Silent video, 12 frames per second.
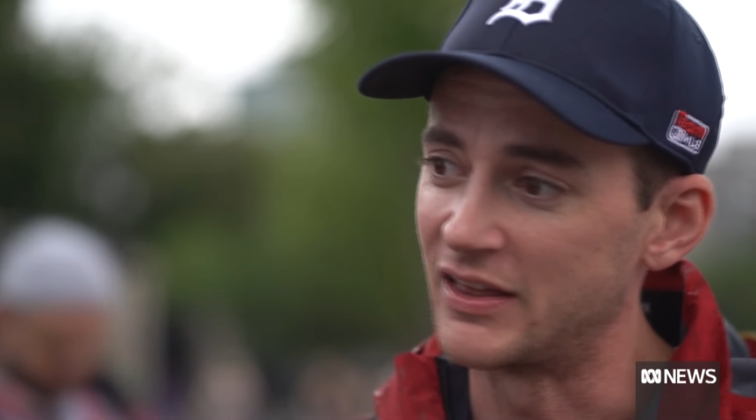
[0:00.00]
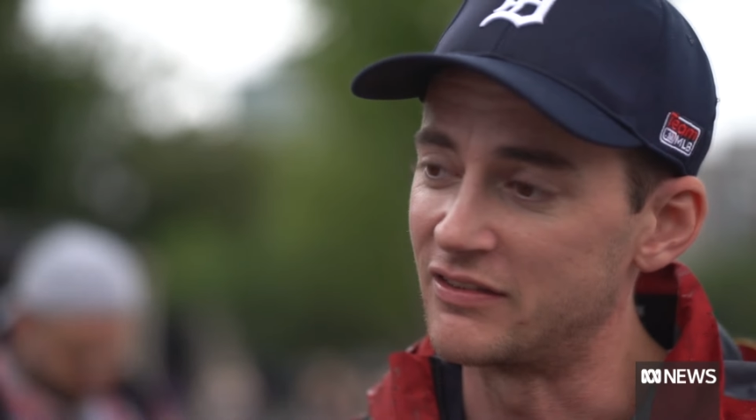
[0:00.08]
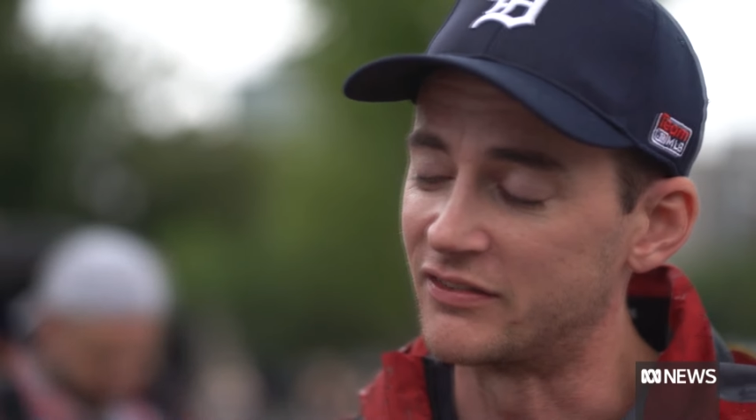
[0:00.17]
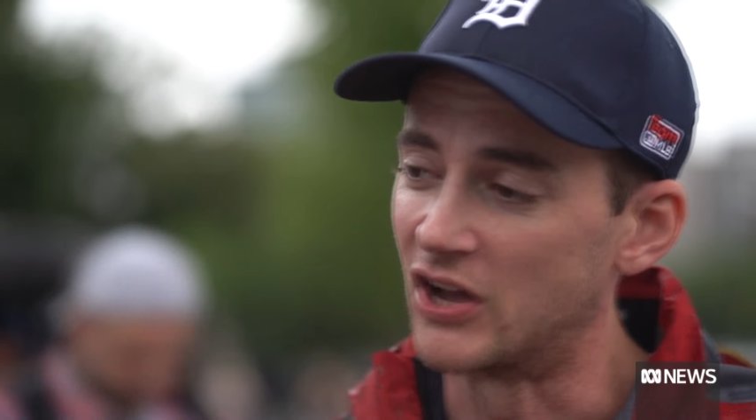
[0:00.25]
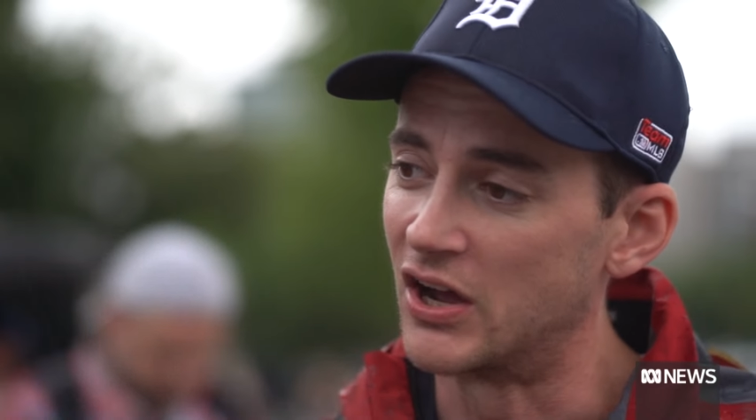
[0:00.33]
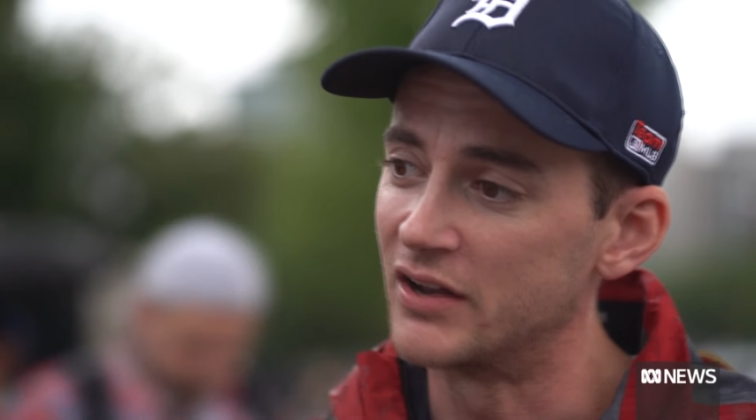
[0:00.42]
that
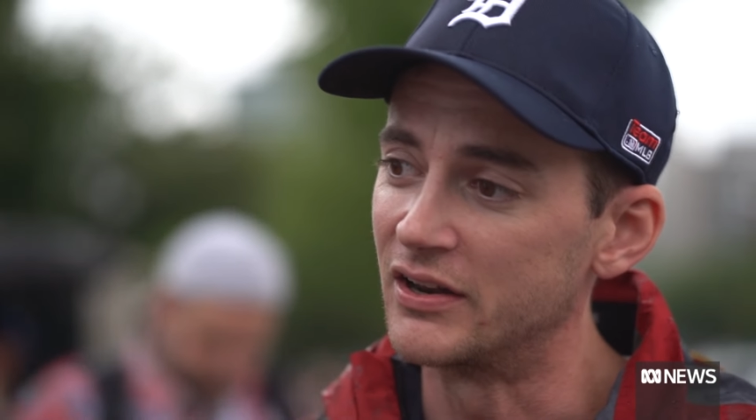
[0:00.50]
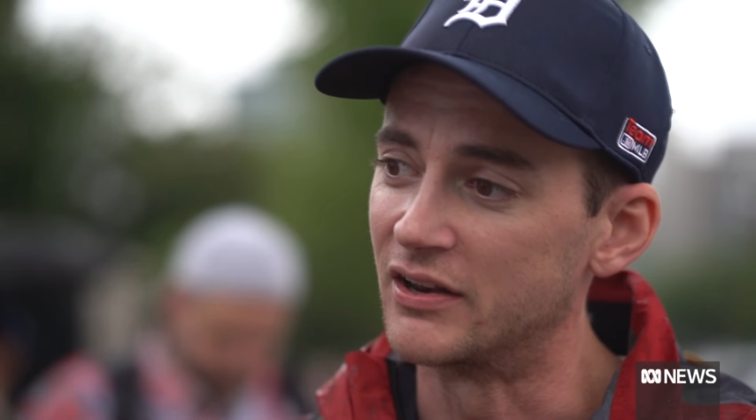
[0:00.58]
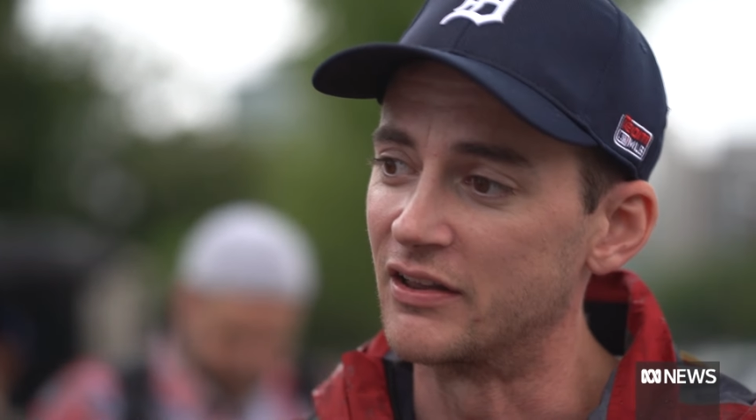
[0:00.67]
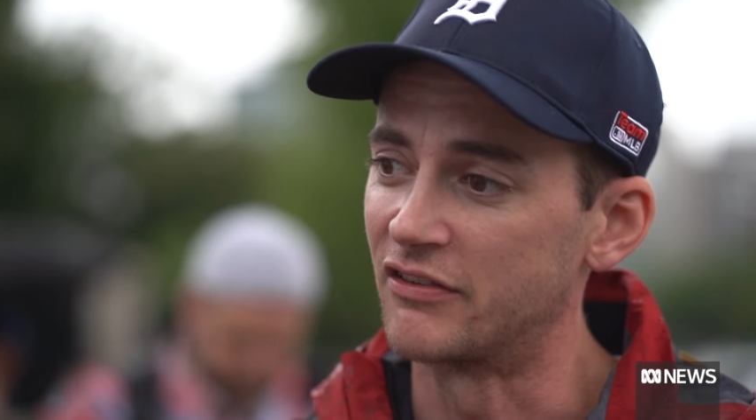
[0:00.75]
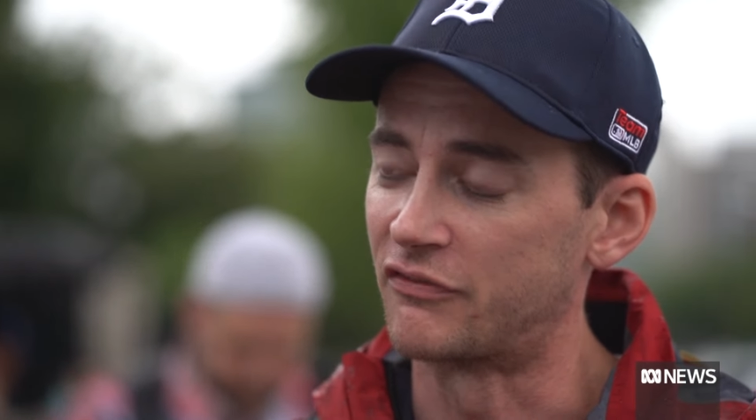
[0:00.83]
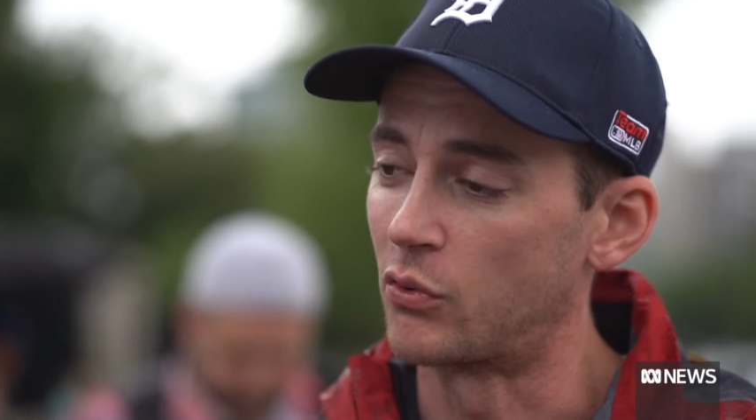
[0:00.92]
he's done
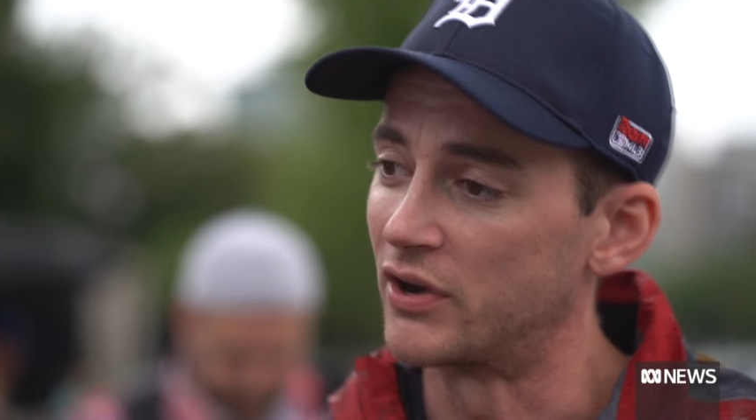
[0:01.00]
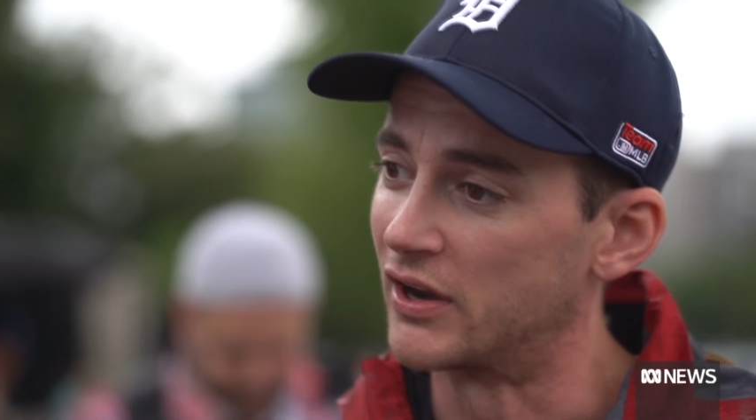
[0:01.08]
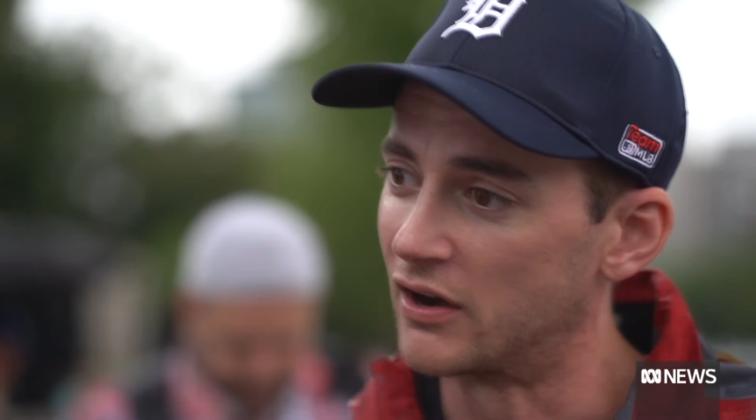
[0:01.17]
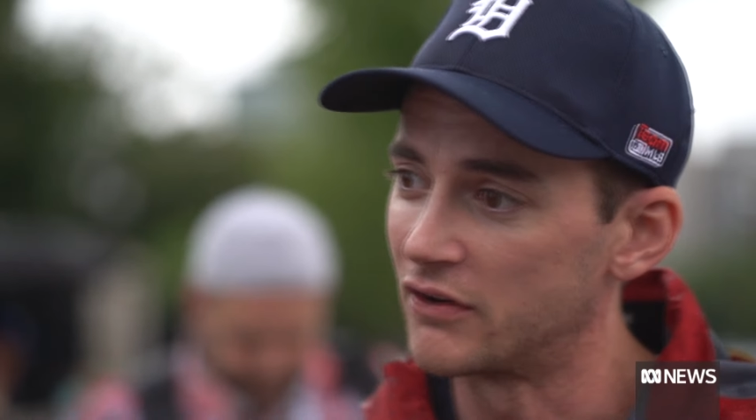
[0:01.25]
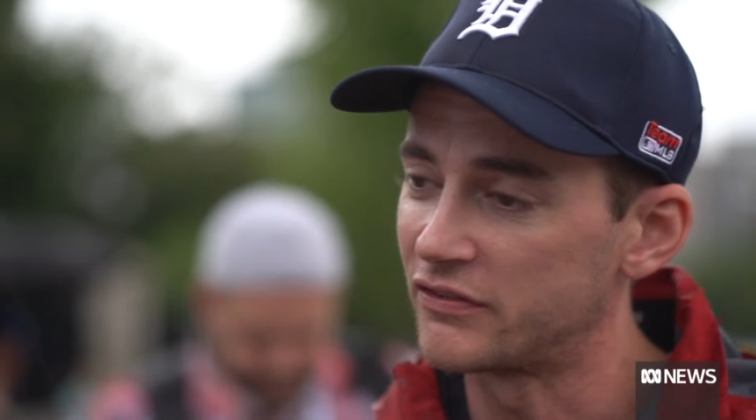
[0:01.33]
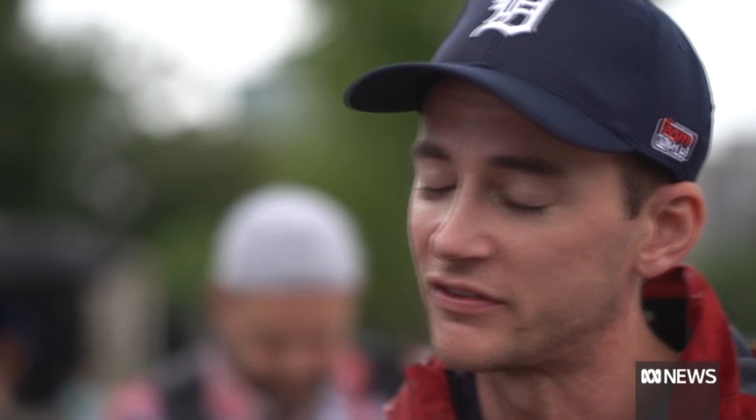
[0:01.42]
in his four
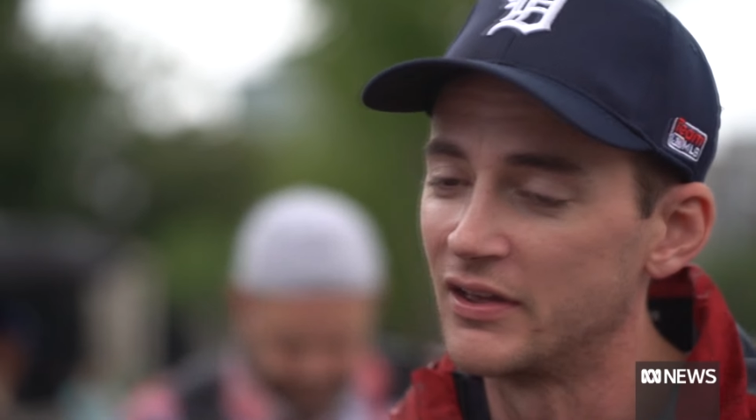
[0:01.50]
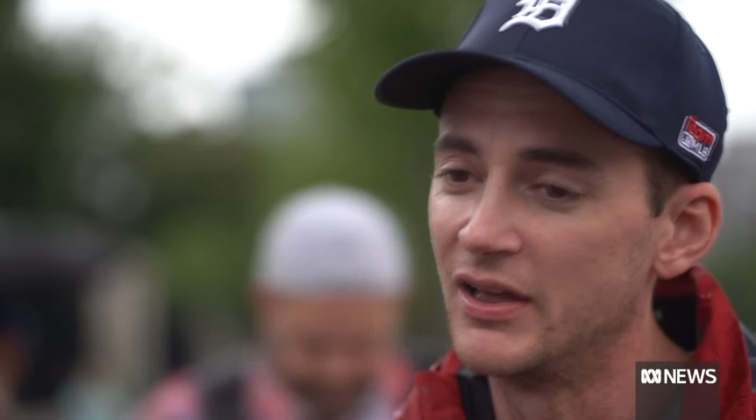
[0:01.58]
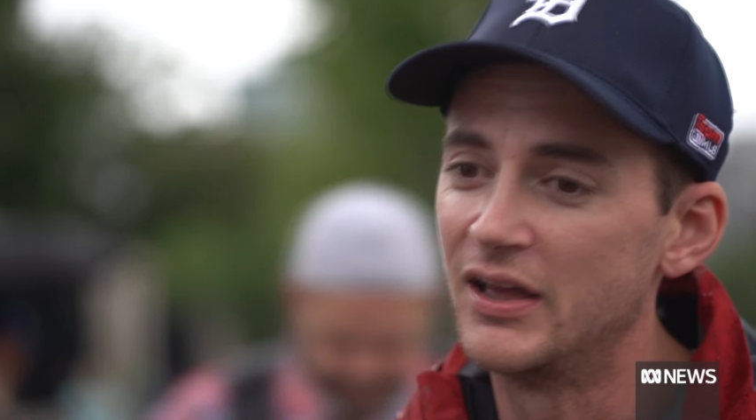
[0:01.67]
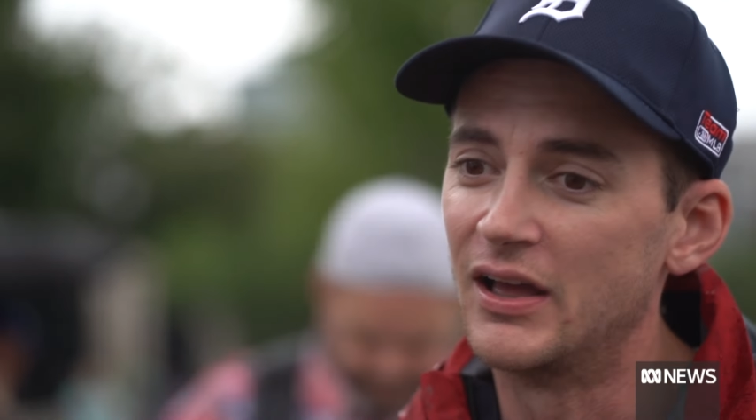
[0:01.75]
years,